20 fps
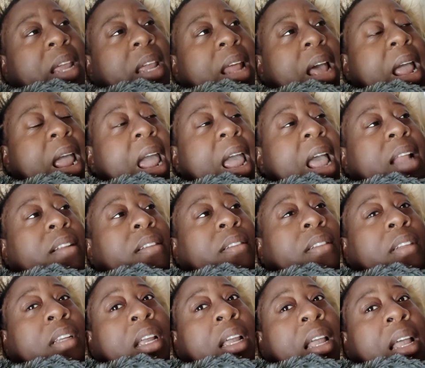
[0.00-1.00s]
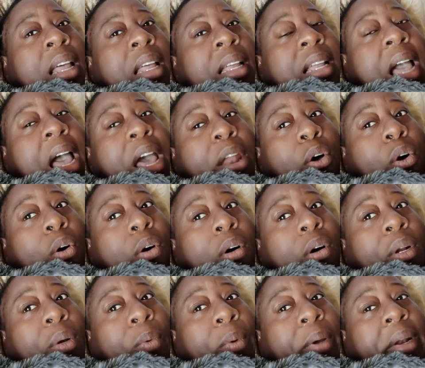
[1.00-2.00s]
I hadn't got on
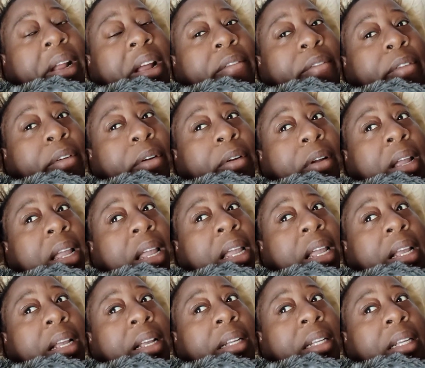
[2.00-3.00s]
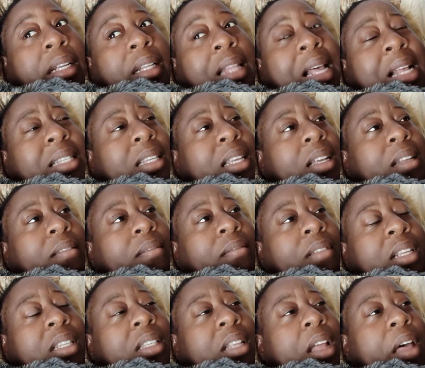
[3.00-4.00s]
or whatever, and that's it.
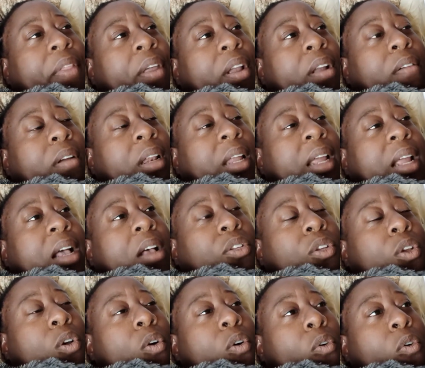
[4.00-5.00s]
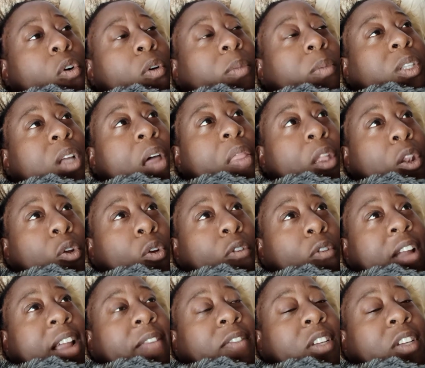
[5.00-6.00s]
There's nothing really else going on. I'm starting a new
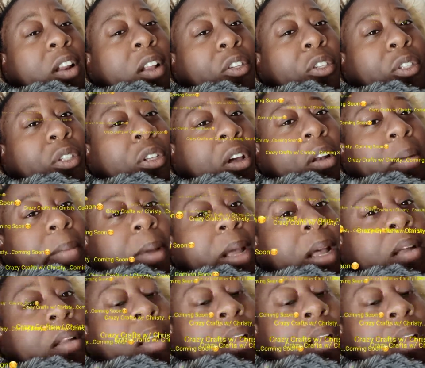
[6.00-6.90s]
craft channel I just talked about.